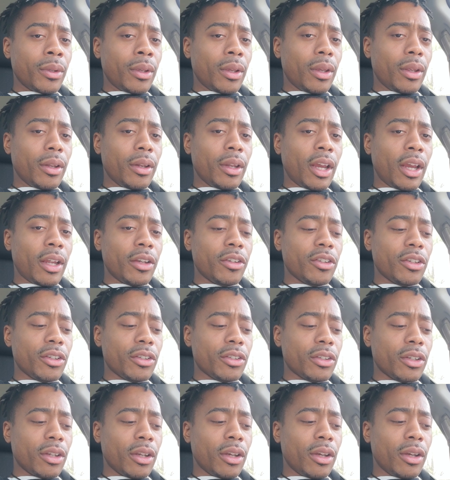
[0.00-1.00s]
Not
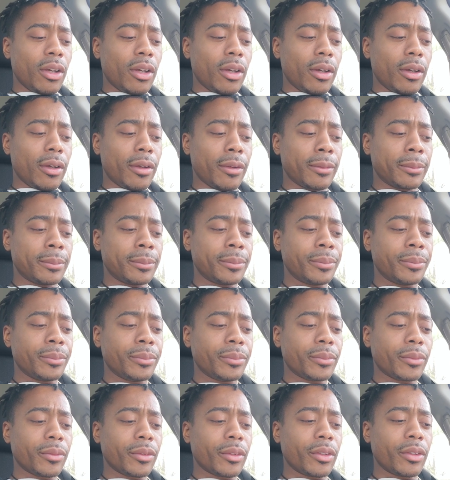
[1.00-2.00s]
just
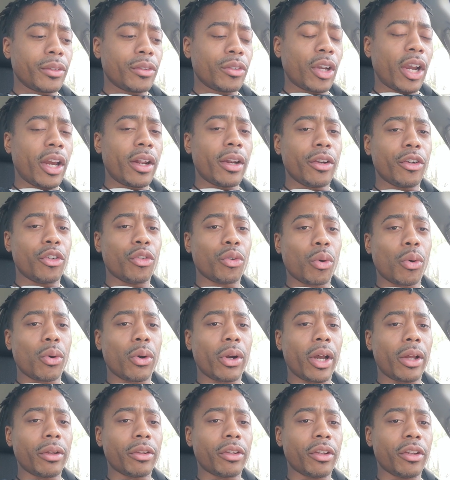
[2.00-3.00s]
trying to draw
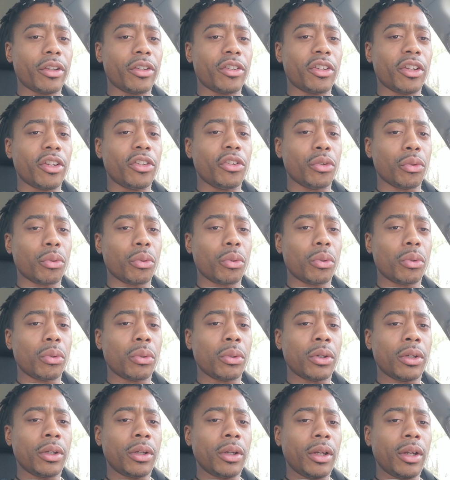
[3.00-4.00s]
out the sigil
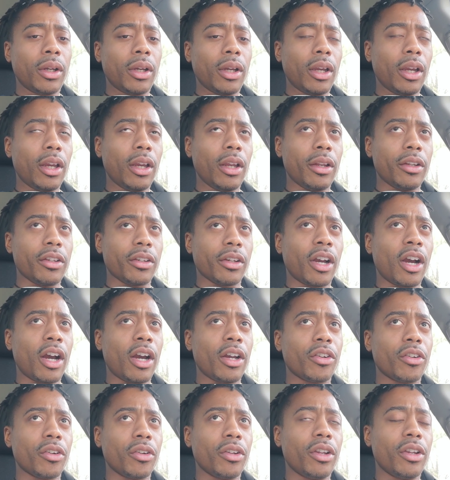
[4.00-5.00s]
and
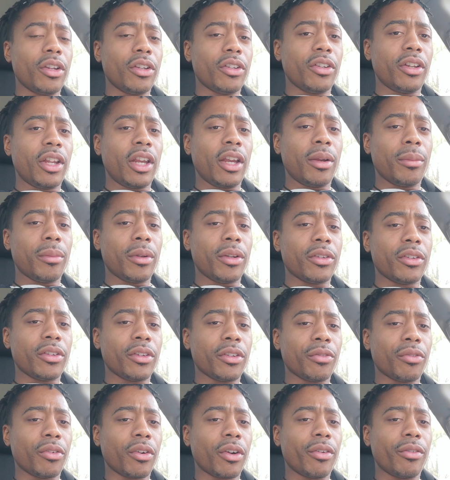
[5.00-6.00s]
conjure these demons in
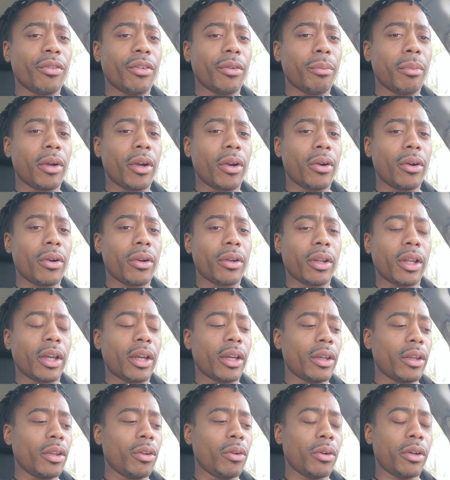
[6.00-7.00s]
front of a mirror.
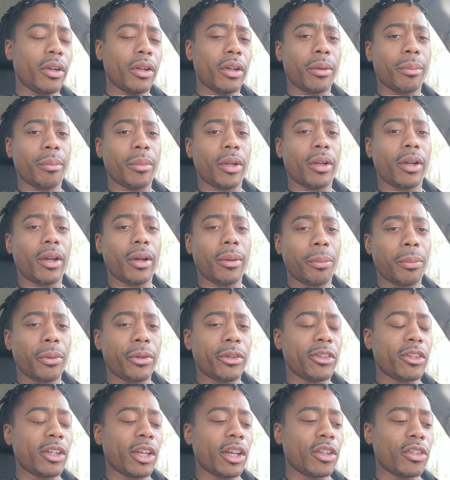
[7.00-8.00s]
Like, you can become
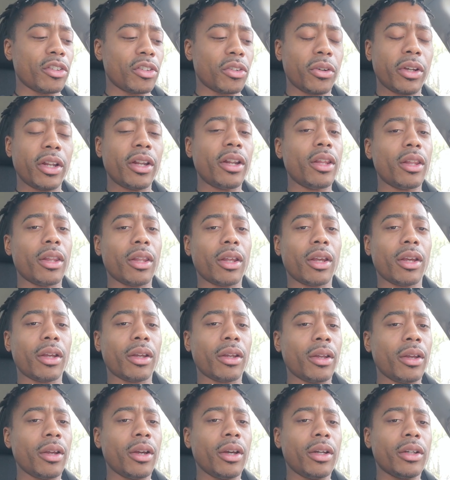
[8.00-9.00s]
possessed or anything.
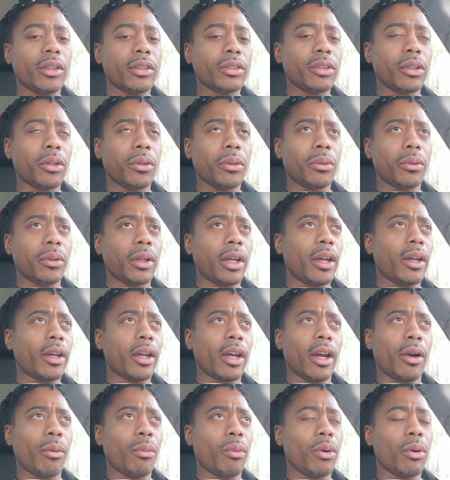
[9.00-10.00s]
So like,
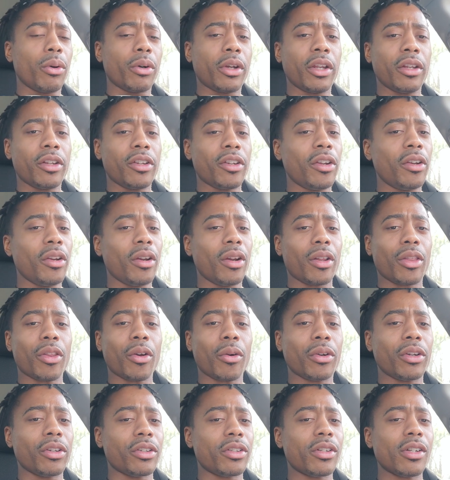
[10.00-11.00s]
I will continue to
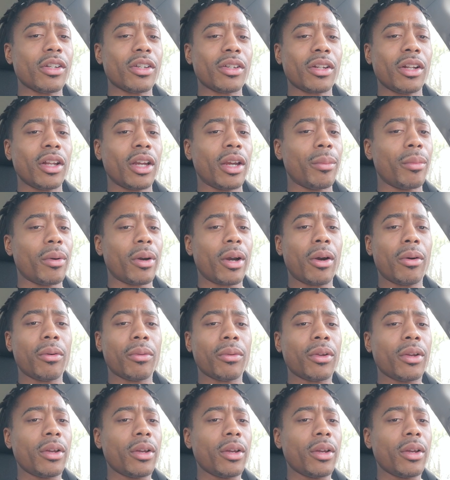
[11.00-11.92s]
throw this disclaimer out.